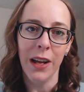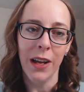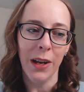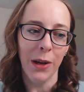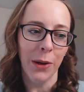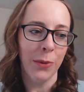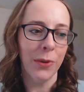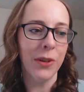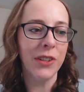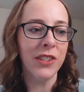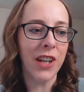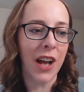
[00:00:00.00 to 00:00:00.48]

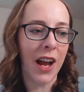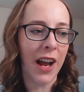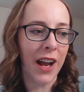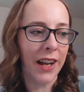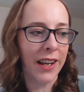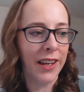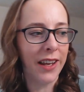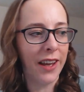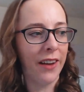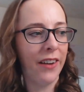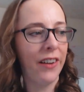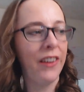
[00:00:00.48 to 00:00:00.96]
which I
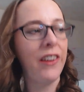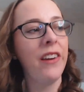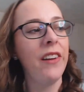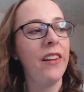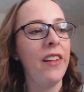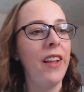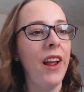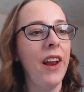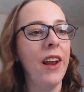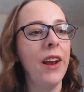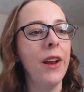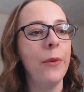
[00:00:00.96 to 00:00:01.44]

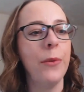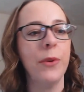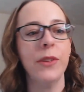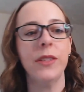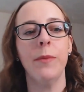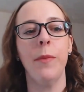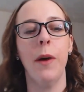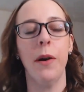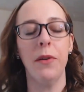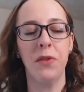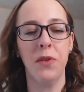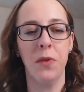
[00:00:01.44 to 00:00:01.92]
calculated was
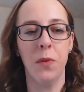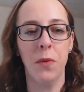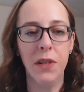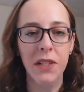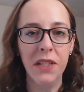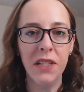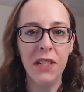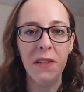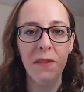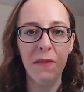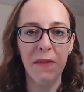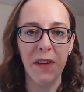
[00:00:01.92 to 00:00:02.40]
about
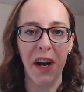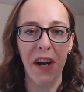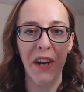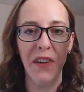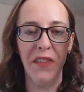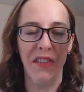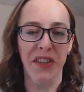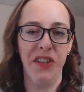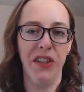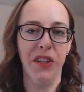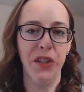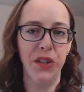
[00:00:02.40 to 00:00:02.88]
25
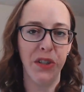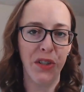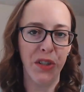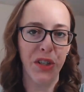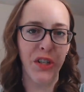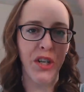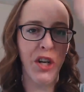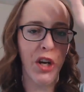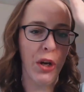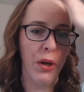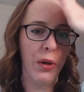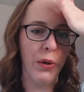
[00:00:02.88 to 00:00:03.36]
years
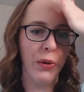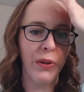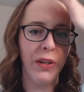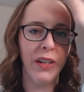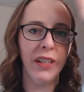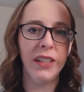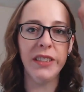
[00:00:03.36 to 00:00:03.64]
ago.